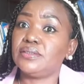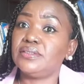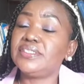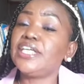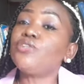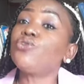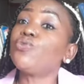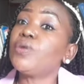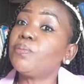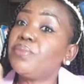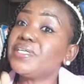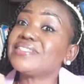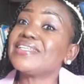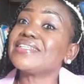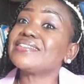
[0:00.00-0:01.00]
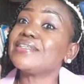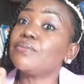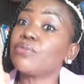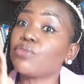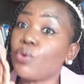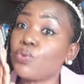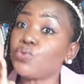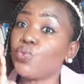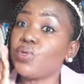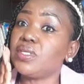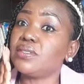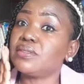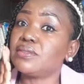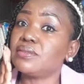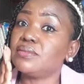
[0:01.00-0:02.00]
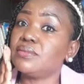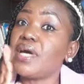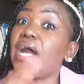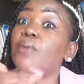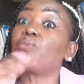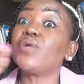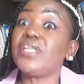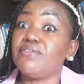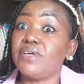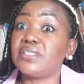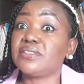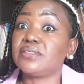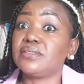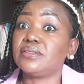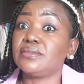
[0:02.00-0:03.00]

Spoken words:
then you replace that same thought with, I'm relevant